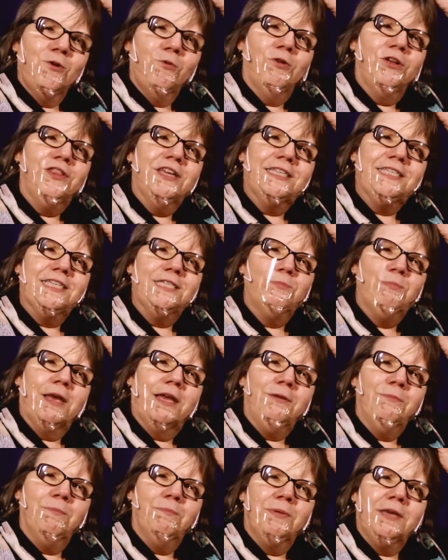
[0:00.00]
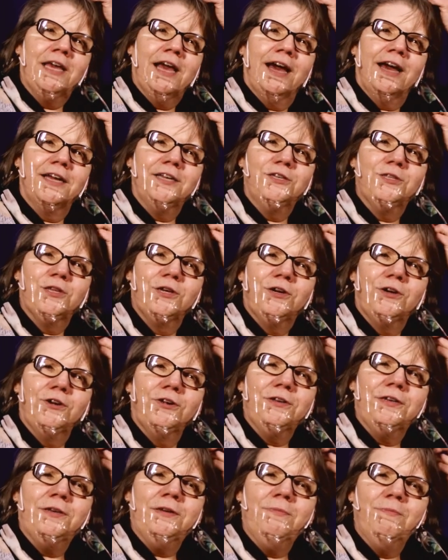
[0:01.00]
Well, this has been Behind the
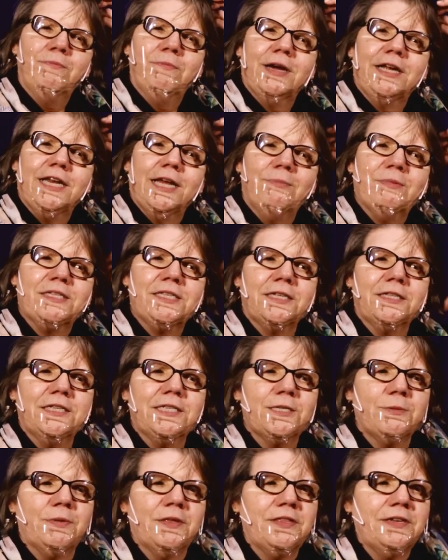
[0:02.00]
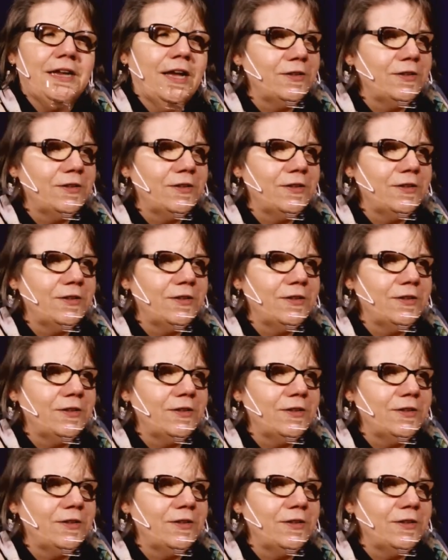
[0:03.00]
Curtain. My name is Elizabeth